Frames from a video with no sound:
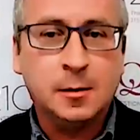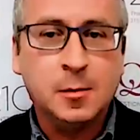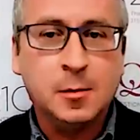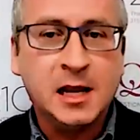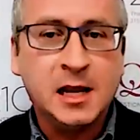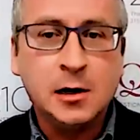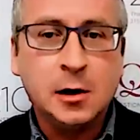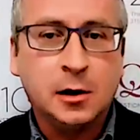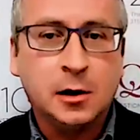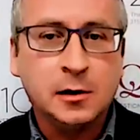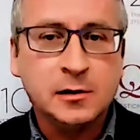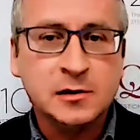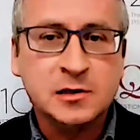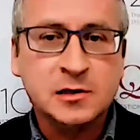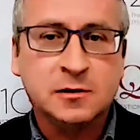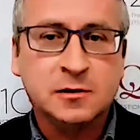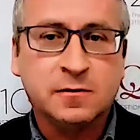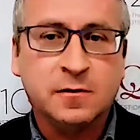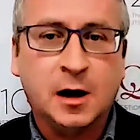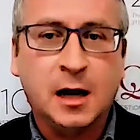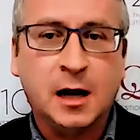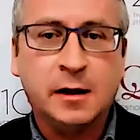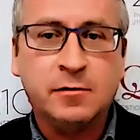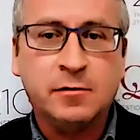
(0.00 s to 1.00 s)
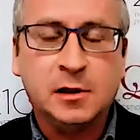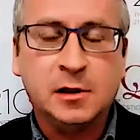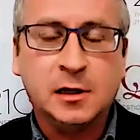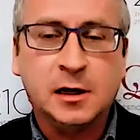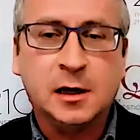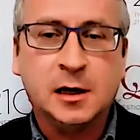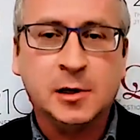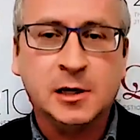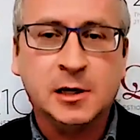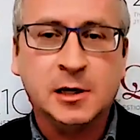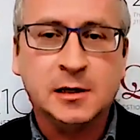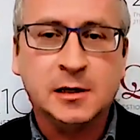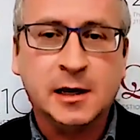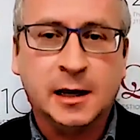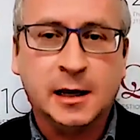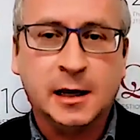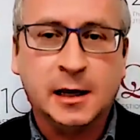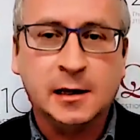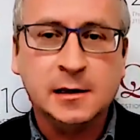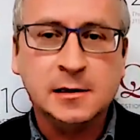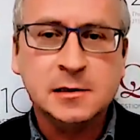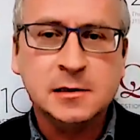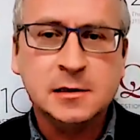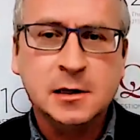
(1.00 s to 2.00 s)
may not survive in the coming
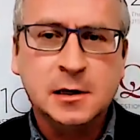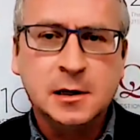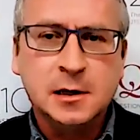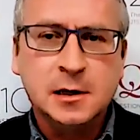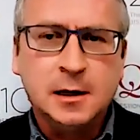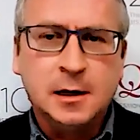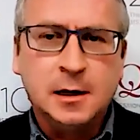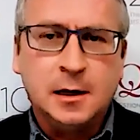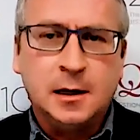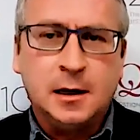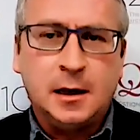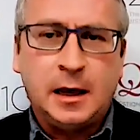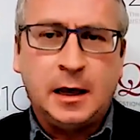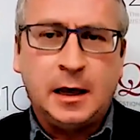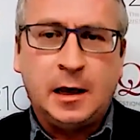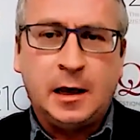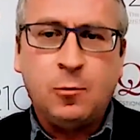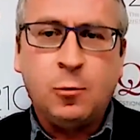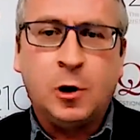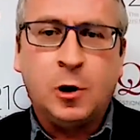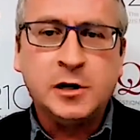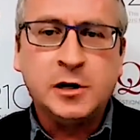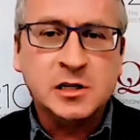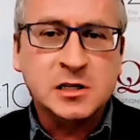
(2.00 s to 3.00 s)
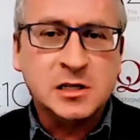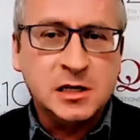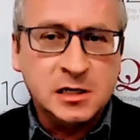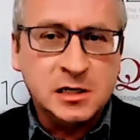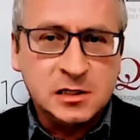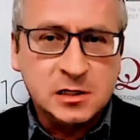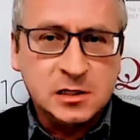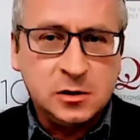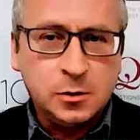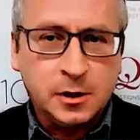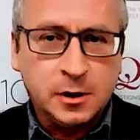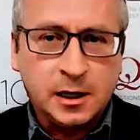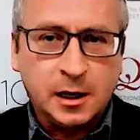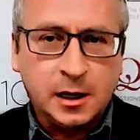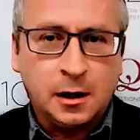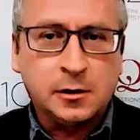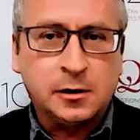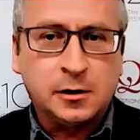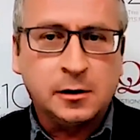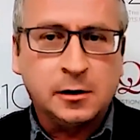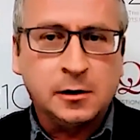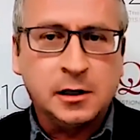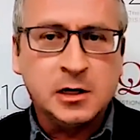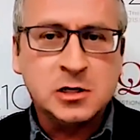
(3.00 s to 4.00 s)
decades. And one just needs to do a
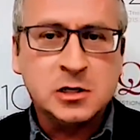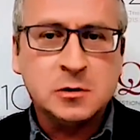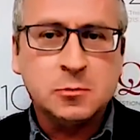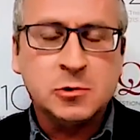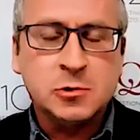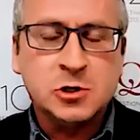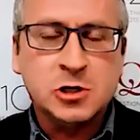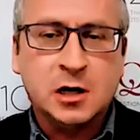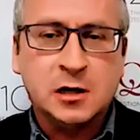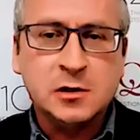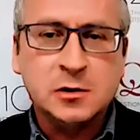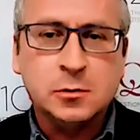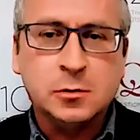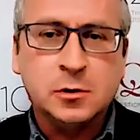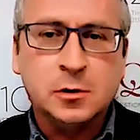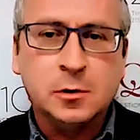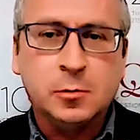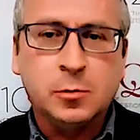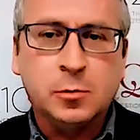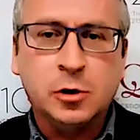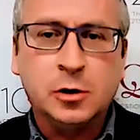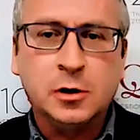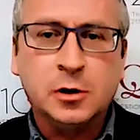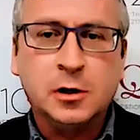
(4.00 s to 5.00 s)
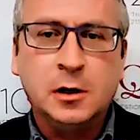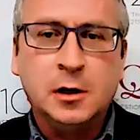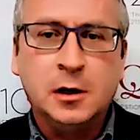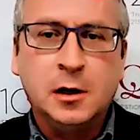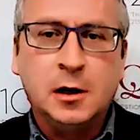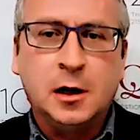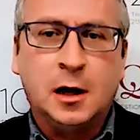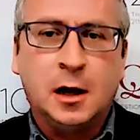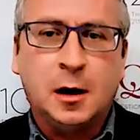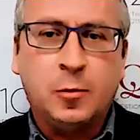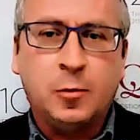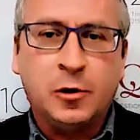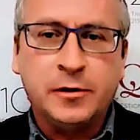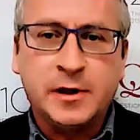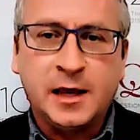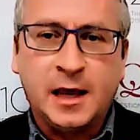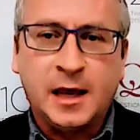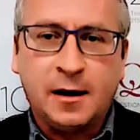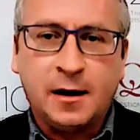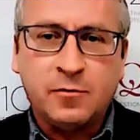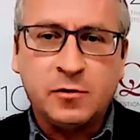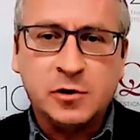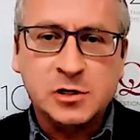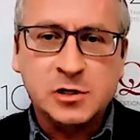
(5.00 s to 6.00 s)
calculation, which I do in the book, about the
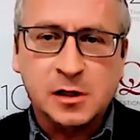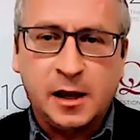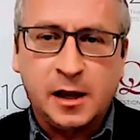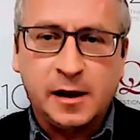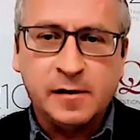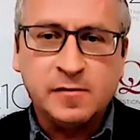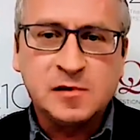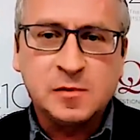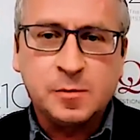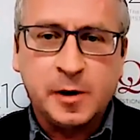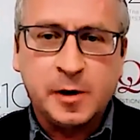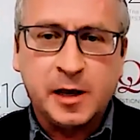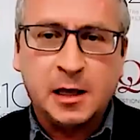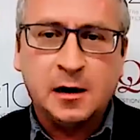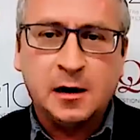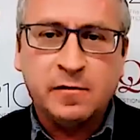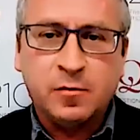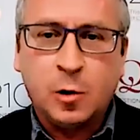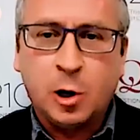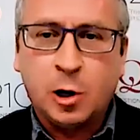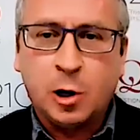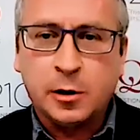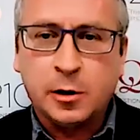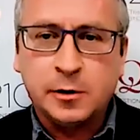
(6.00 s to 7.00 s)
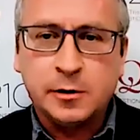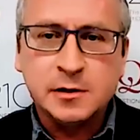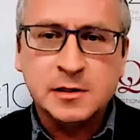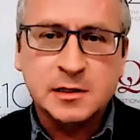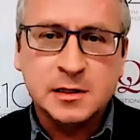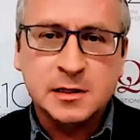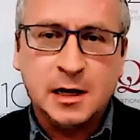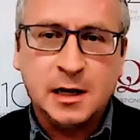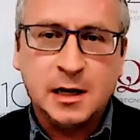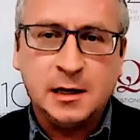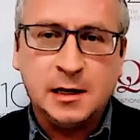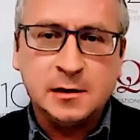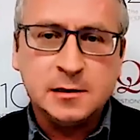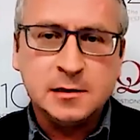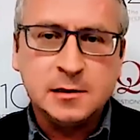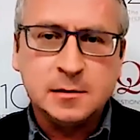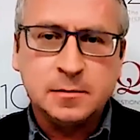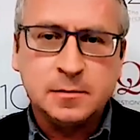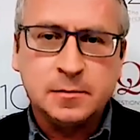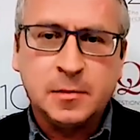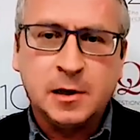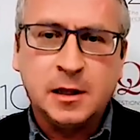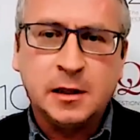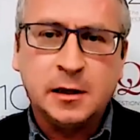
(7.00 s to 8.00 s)
average lifespan of modern
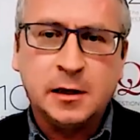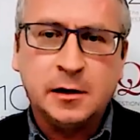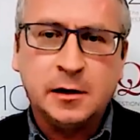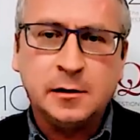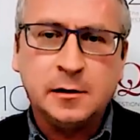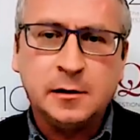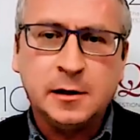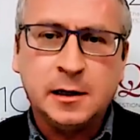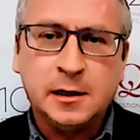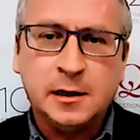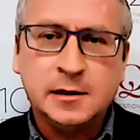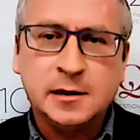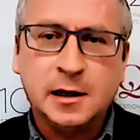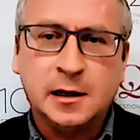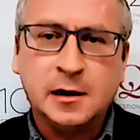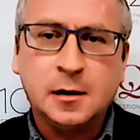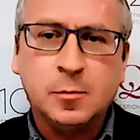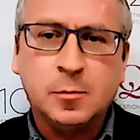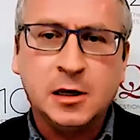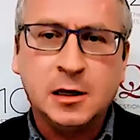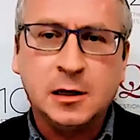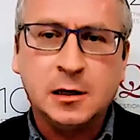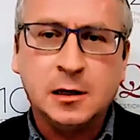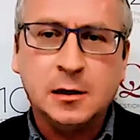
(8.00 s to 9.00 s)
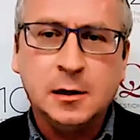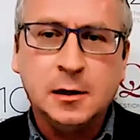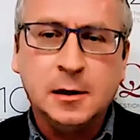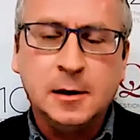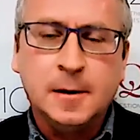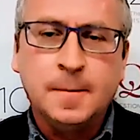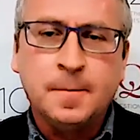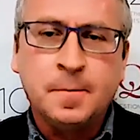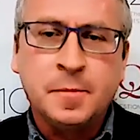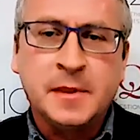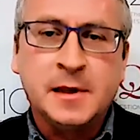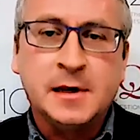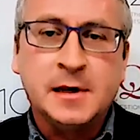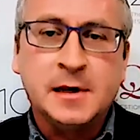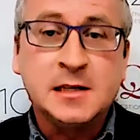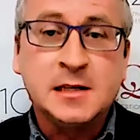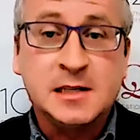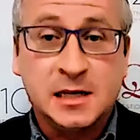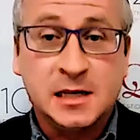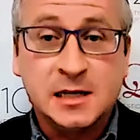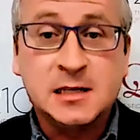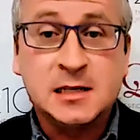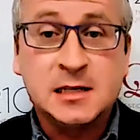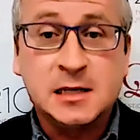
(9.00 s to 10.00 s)
states. And they, they tend to be
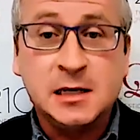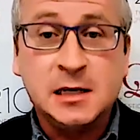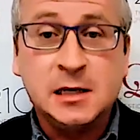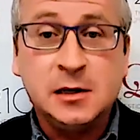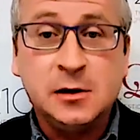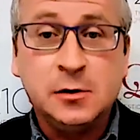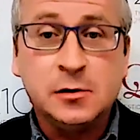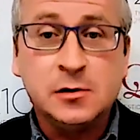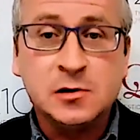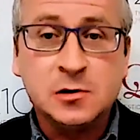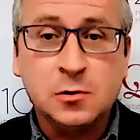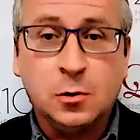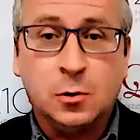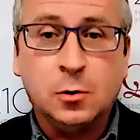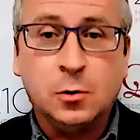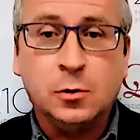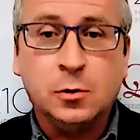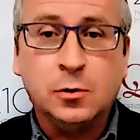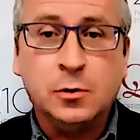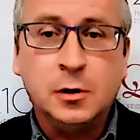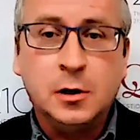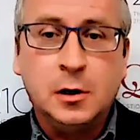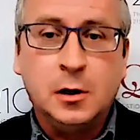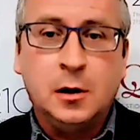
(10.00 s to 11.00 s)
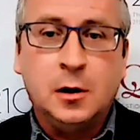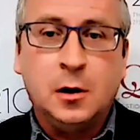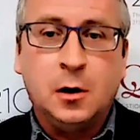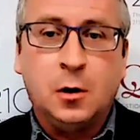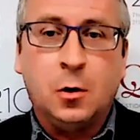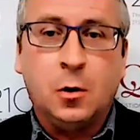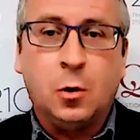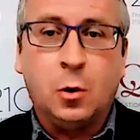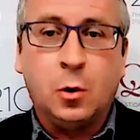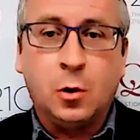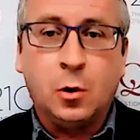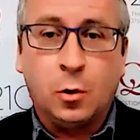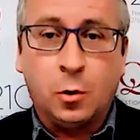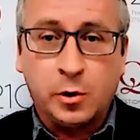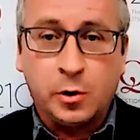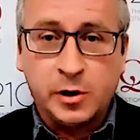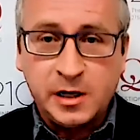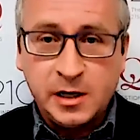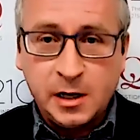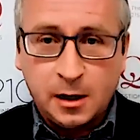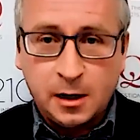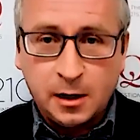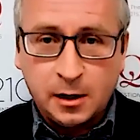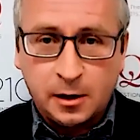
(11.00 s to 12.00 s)
60 years old or, or
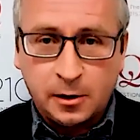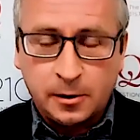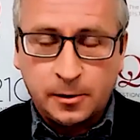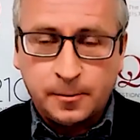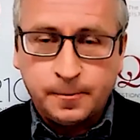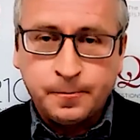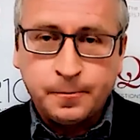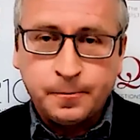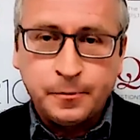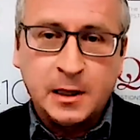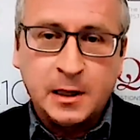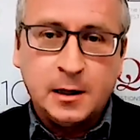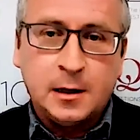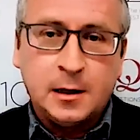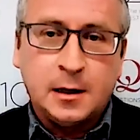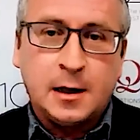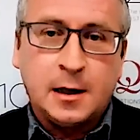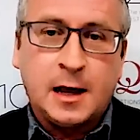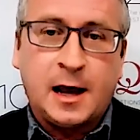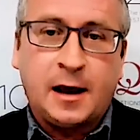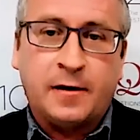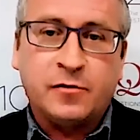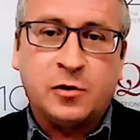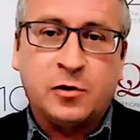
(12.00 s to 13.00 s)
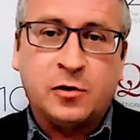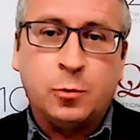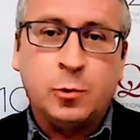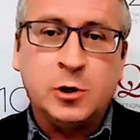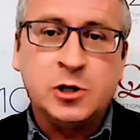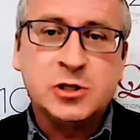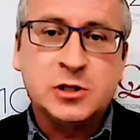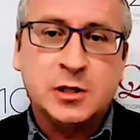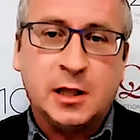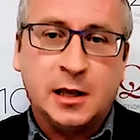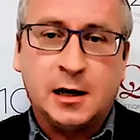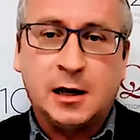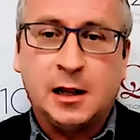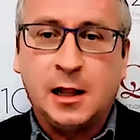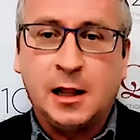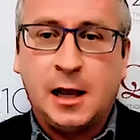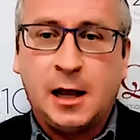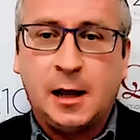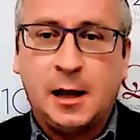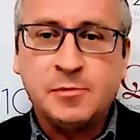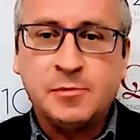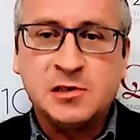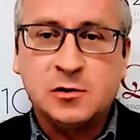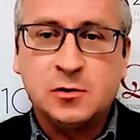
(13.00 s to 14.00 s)
younger, after which they
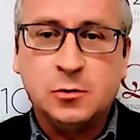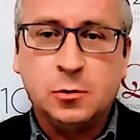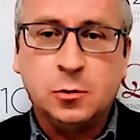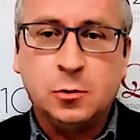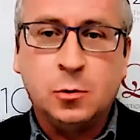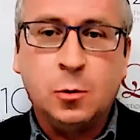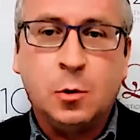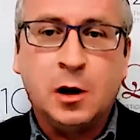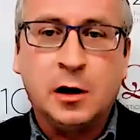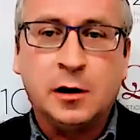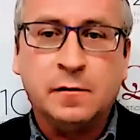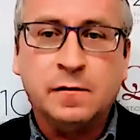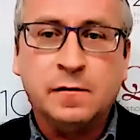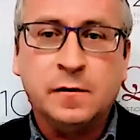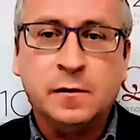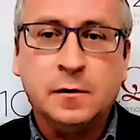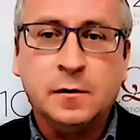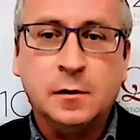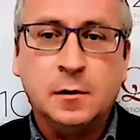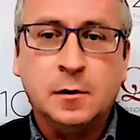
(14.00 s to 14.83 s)
collapse through one of